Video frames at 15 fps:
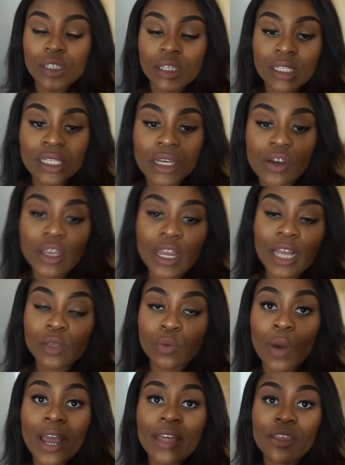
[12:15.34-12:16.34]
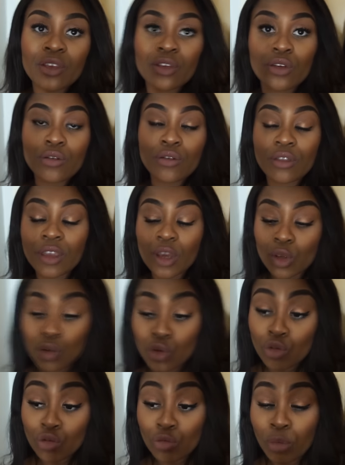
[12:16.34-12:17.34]
to tell you guys why the U, the
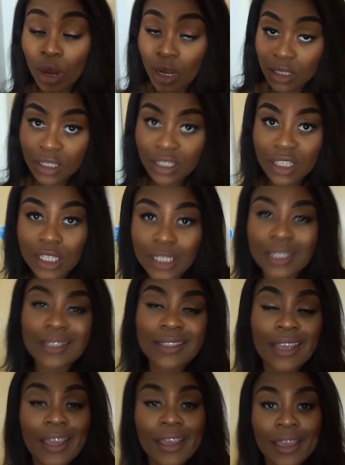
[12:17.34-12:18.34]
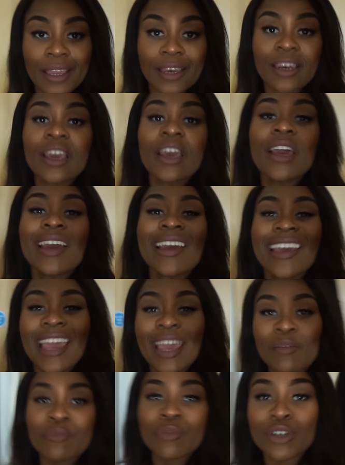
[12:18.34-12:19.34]
U bus, this stinking
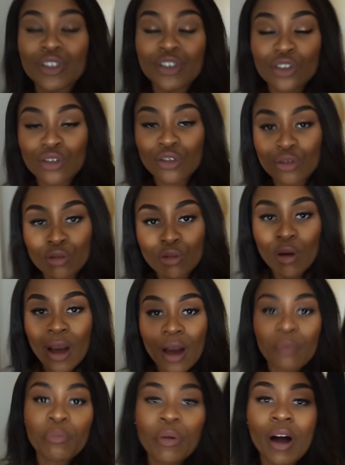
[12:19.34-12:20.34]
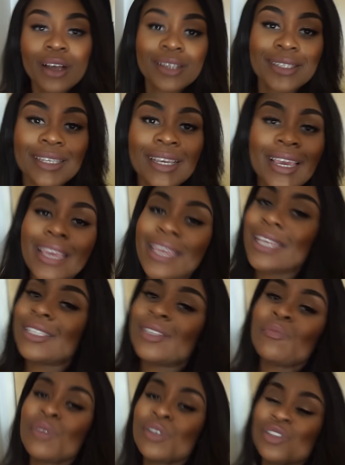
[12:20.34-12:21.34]
Cambridge U bus is
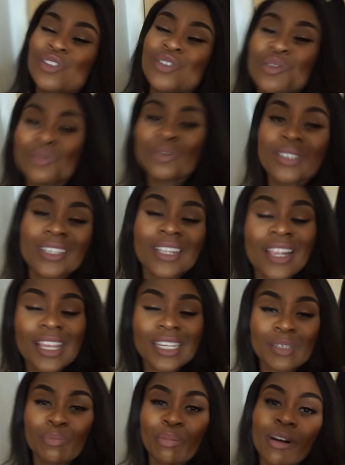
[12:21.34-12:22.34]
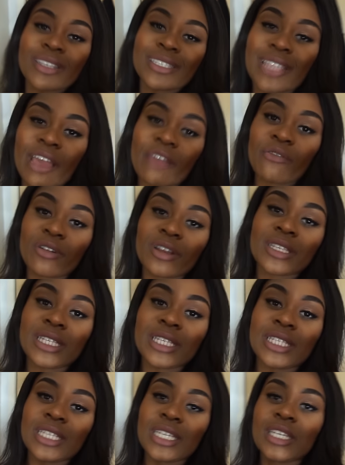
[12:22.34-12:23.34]
the most useless bus that ever
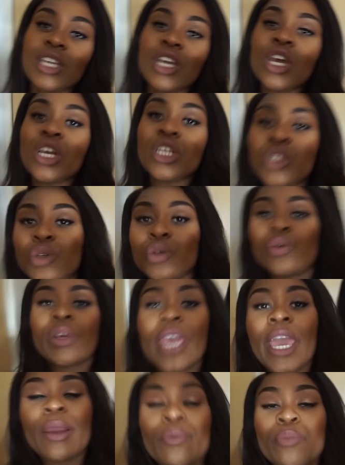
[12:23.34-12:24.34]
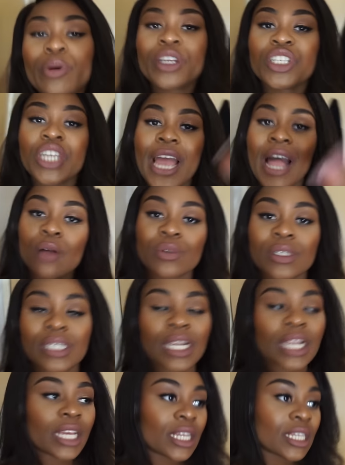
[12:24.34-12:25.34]
existed. To Cambridge
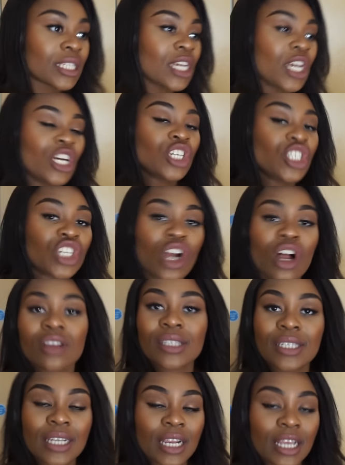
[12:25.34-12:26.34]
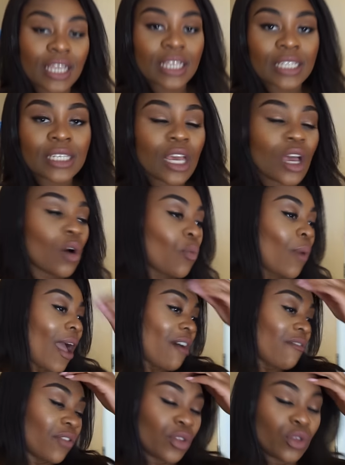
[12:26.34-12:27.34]
councillors, chancellors,
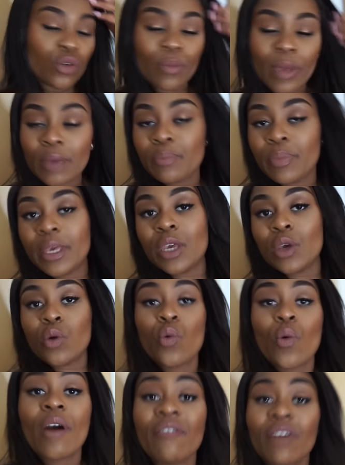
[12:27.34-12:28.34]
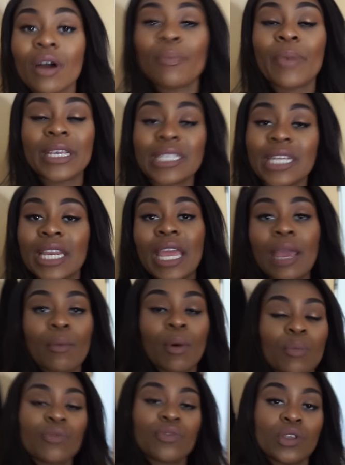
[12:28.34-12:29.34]
wherever you may be, whoever basically came
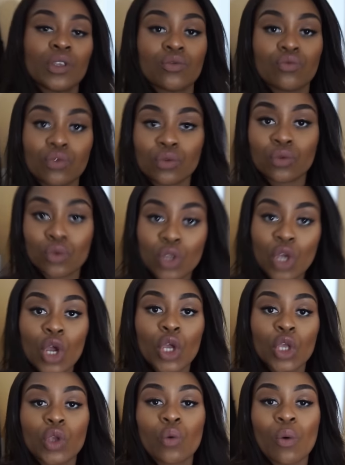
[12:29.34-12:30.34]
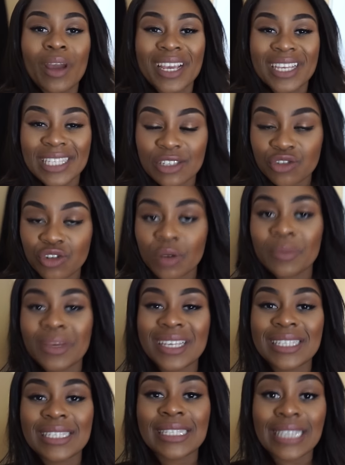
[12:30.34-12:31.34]
up with these rules, you are extremely
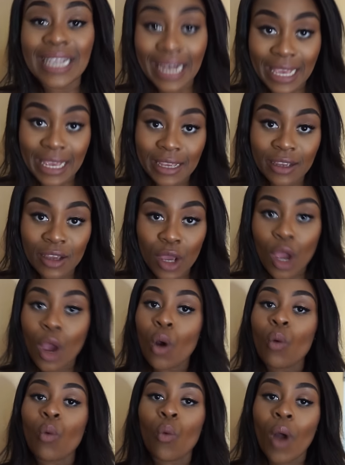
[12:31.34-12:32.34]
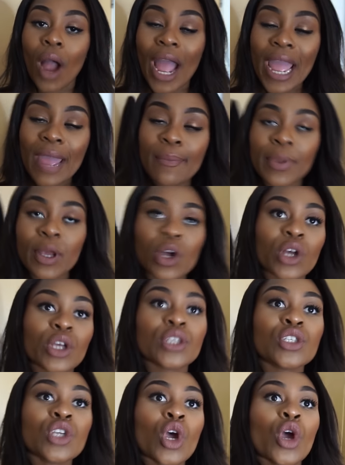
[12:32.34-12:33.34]
silly. Why?
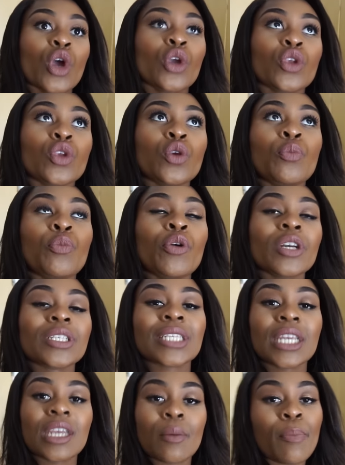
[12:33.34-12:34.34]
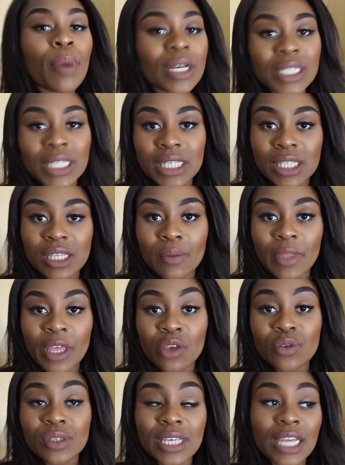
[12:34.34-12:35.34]
Because you put in a bus system that
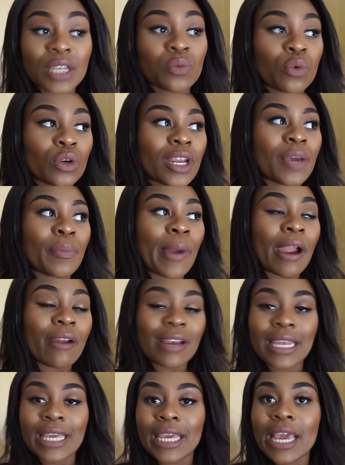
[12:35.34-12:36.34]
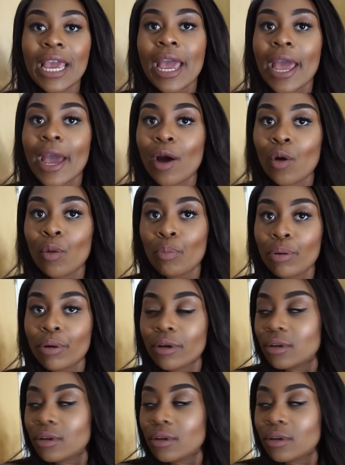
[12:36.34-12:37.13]
you said would apparently help.